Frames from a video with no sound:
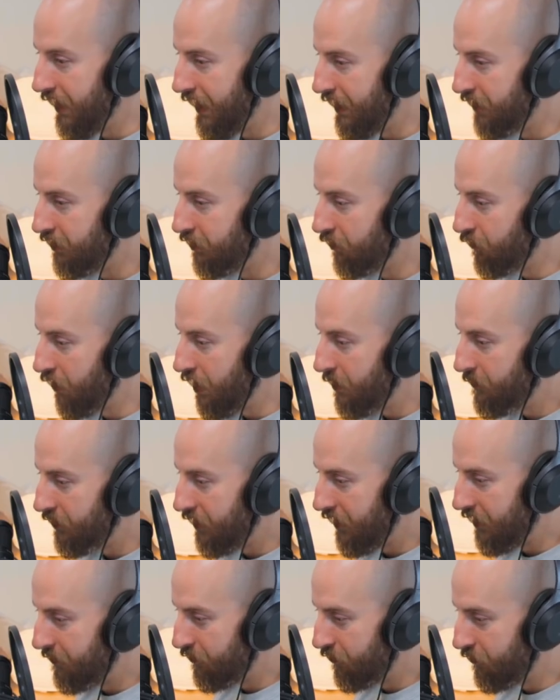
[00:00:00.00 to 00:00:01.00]
and the grandma
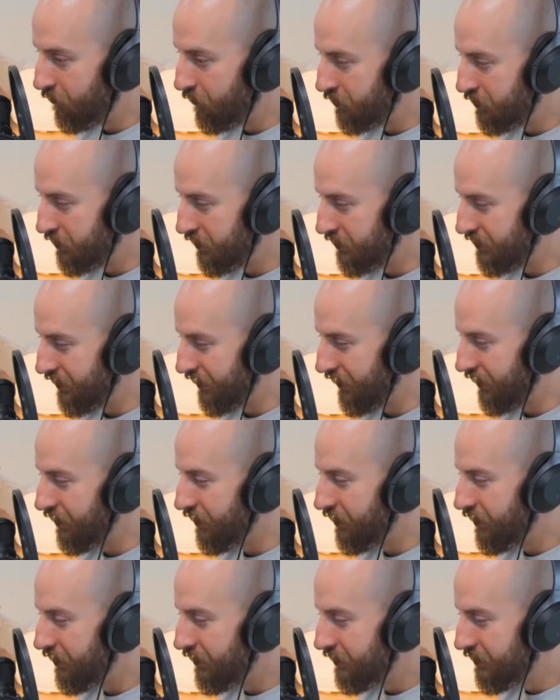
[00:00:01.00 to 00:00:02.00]
neighbor was just like
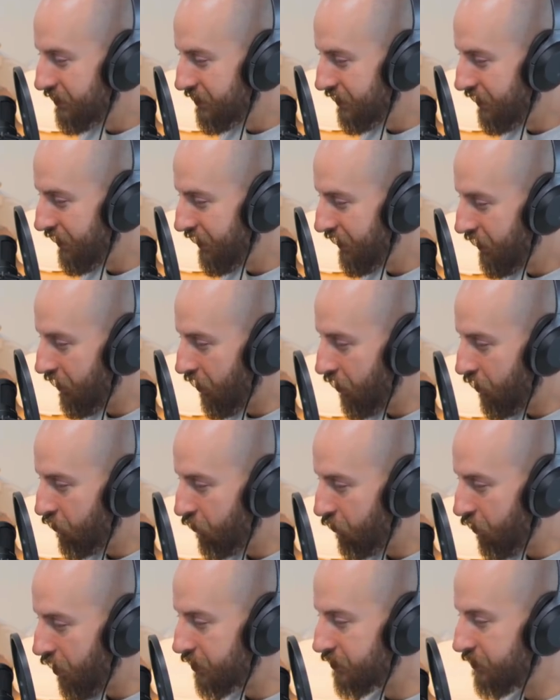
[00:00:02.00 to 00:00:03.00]
sitting
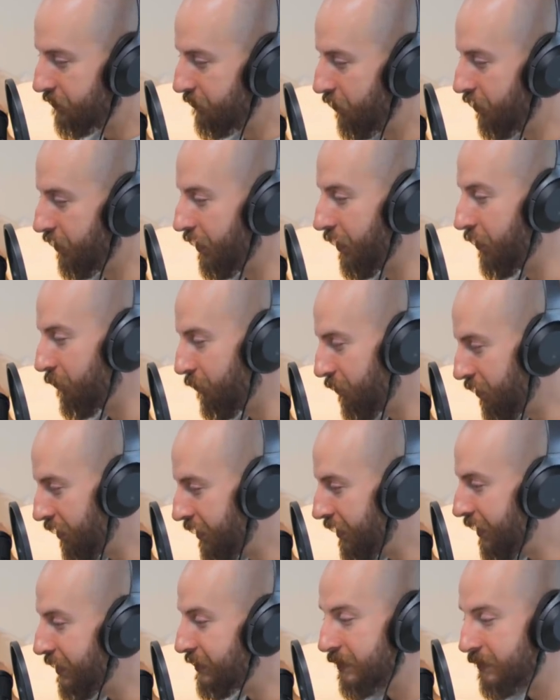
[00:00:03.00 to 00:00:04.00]
across from her, like really
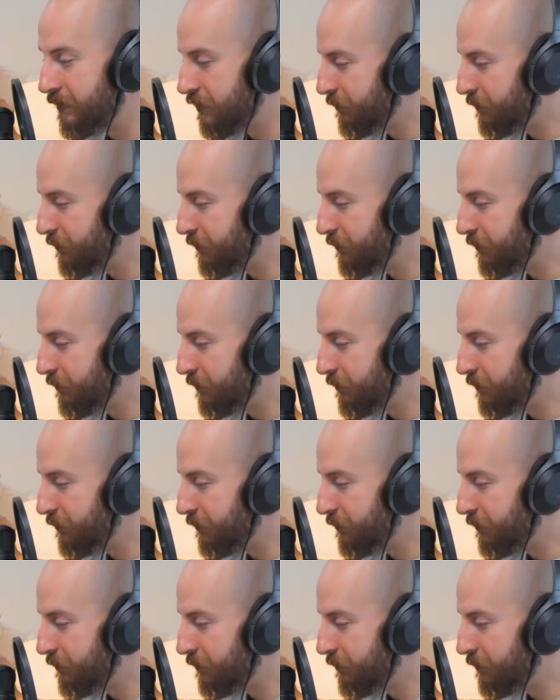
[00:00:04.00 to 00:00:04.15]
nice and